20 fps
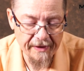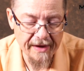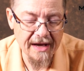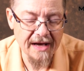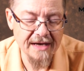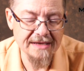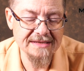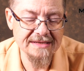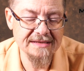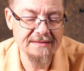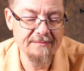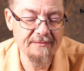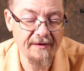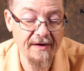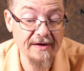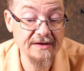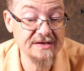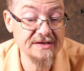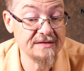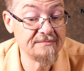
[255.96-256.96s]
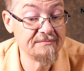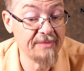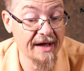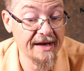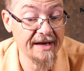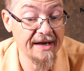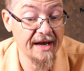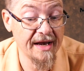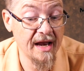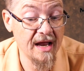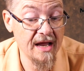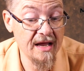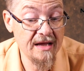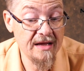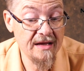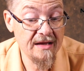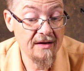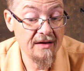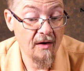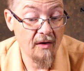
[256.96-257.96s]
the custom function button
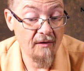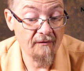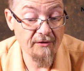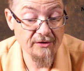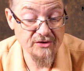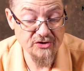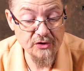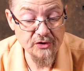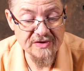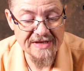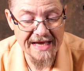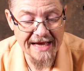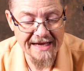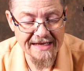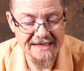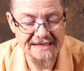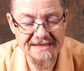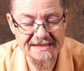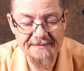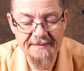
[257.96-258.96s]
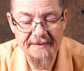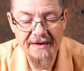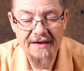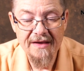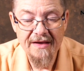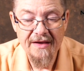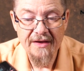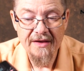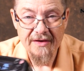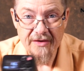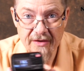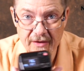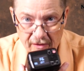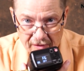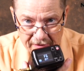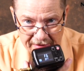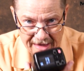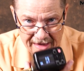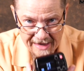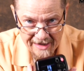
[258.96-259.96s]
for 2 seconds,
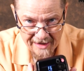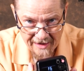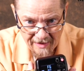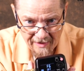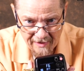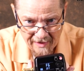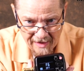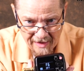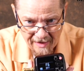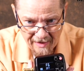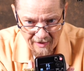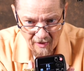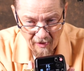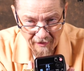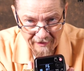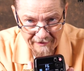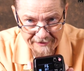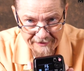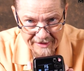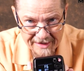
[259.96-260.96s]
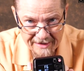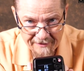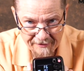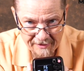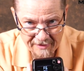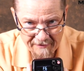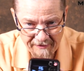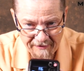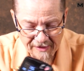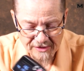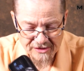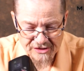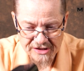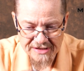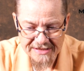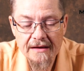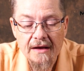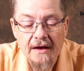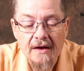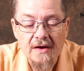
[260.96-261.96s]
you'll get all of the different
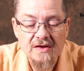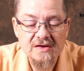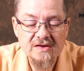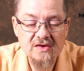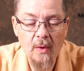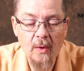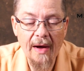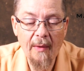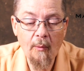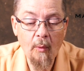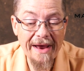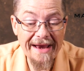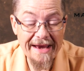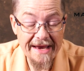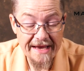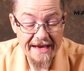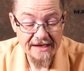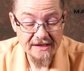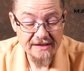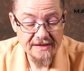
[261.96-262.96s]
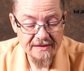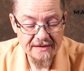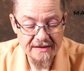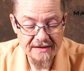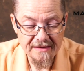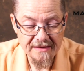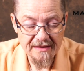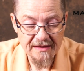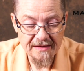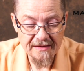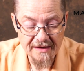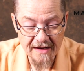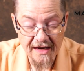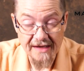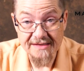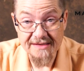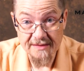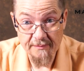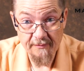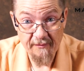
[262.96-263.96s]
functions. So I went into the
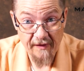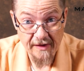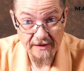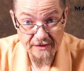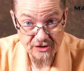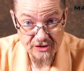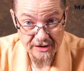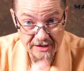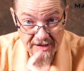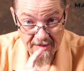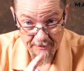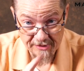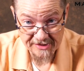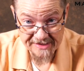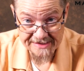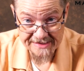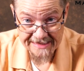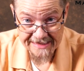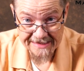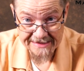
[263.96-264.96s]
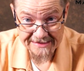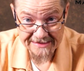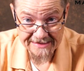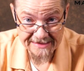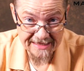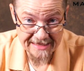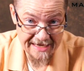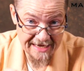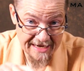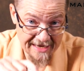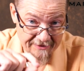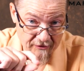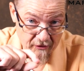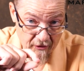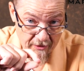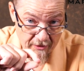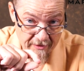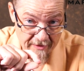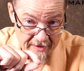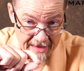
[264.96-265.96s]
custom function number 6 and I
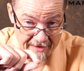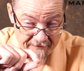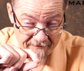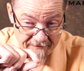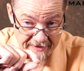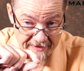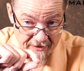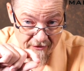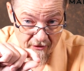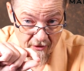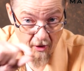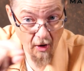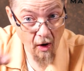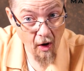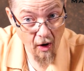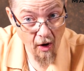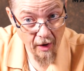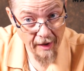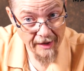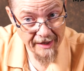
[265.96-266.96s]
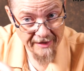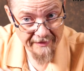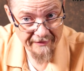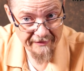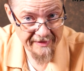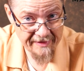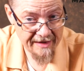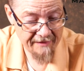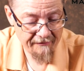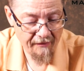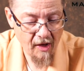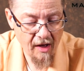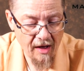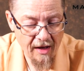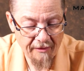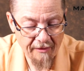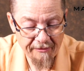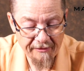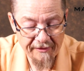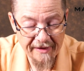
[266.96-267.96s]
turned that feature on instead of
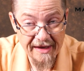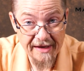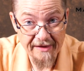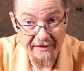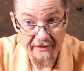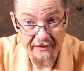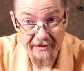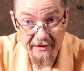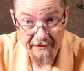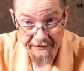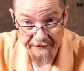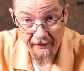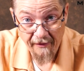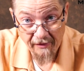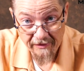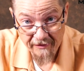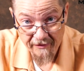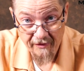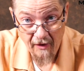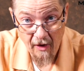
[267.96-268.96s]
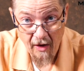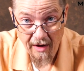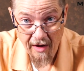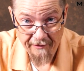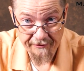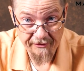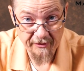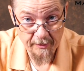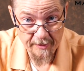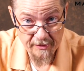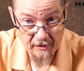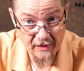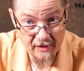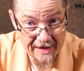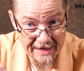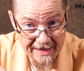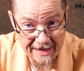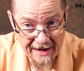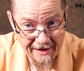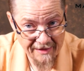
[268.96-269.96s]
off. It defaults to off, so when you
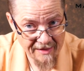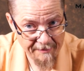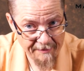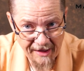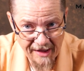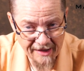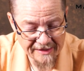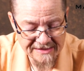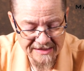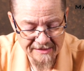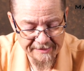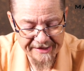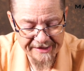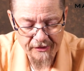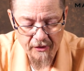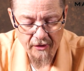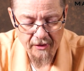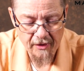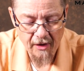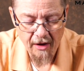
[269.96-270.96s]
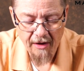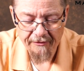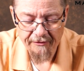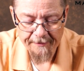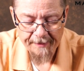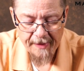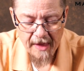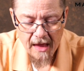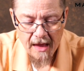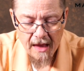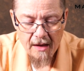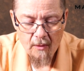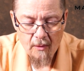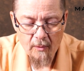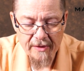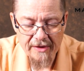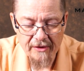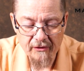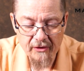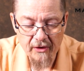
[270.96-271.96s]
get it out of the box, it'll be turned off.
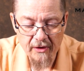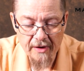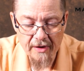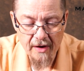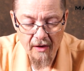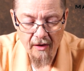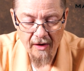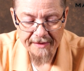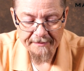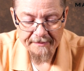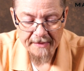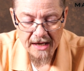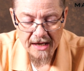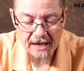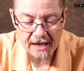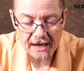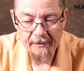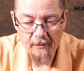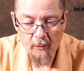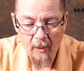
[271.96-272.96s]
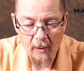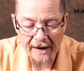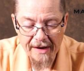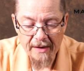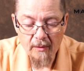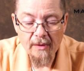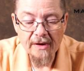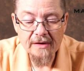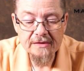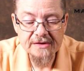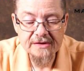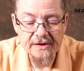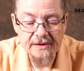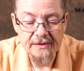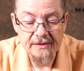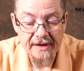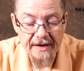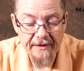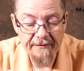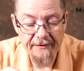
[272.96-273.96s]
When you turn it on, what it will
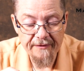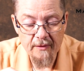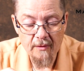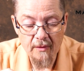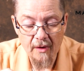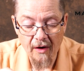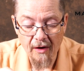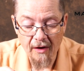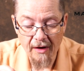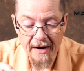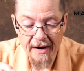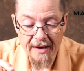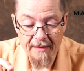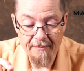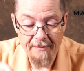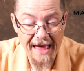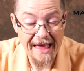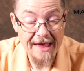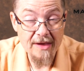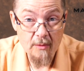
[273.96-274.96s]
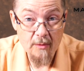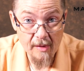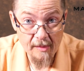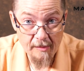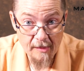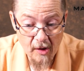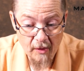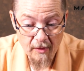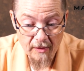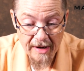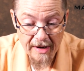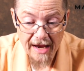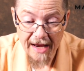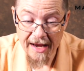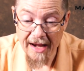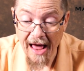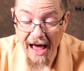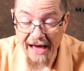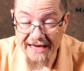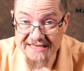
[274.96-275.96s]
do, if you are in manual mode
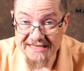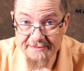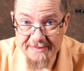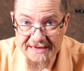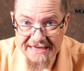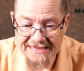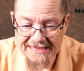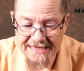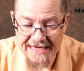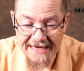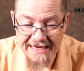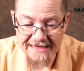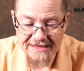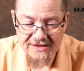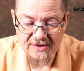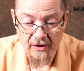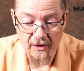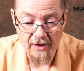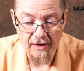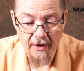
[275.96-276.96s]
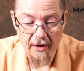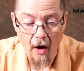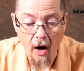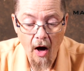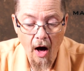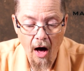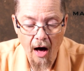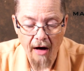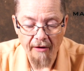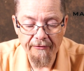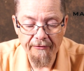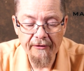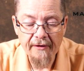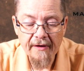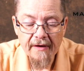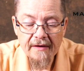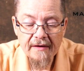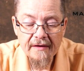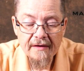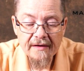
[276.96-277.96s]
and high-speed sync is turned off,
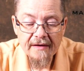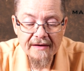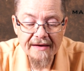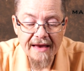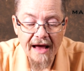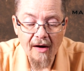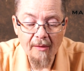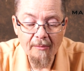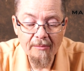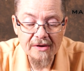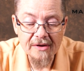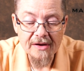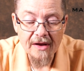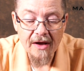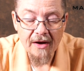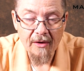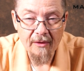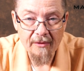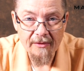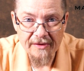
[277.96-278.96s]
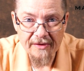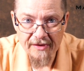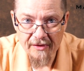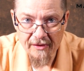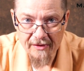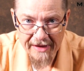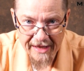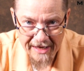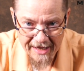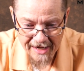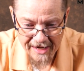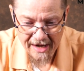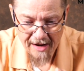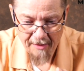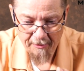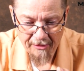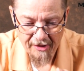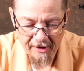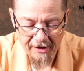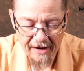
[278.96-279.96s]
down below you'll get a
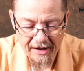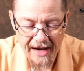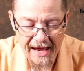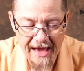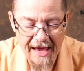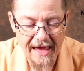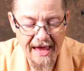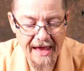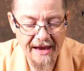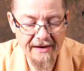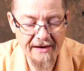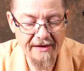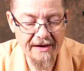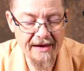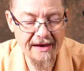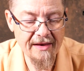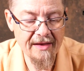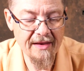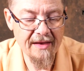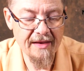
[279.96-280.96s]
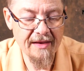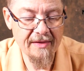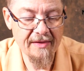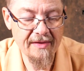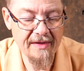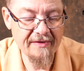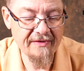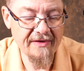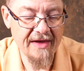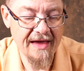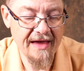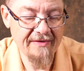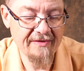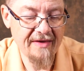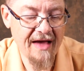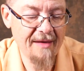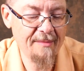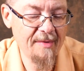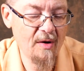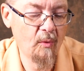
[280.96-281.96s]
number. And in this
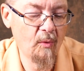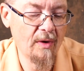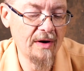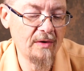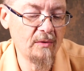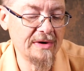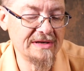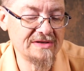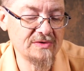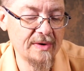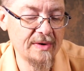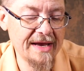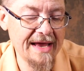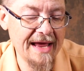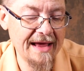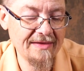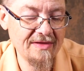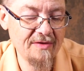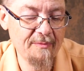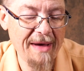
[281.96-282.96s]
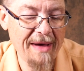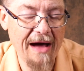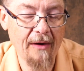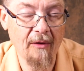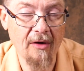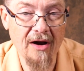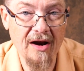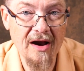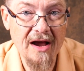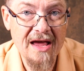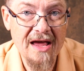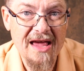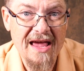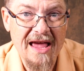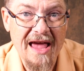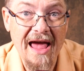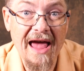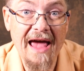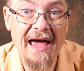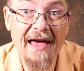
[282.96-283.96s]
case, I'm at 1/128th power,
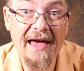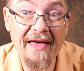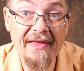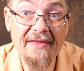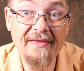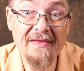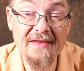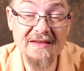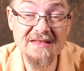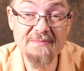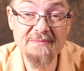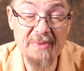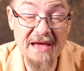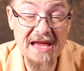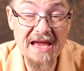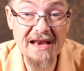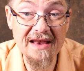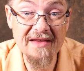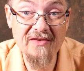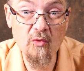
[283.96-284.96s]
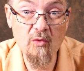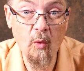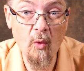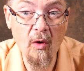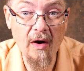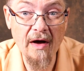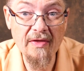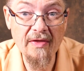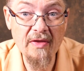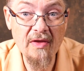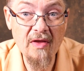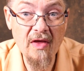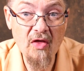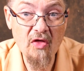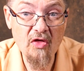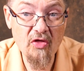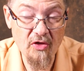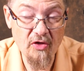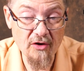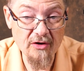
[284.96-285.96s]
and the speed is
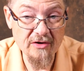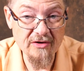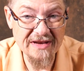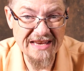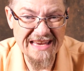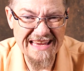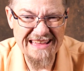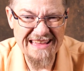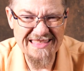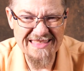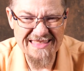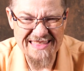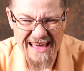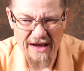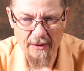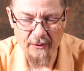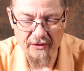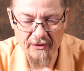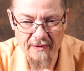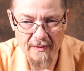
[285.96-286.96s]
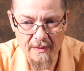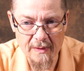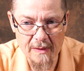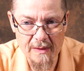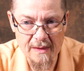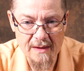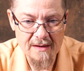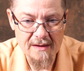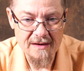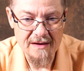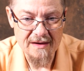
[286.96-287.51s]
1/13,000th,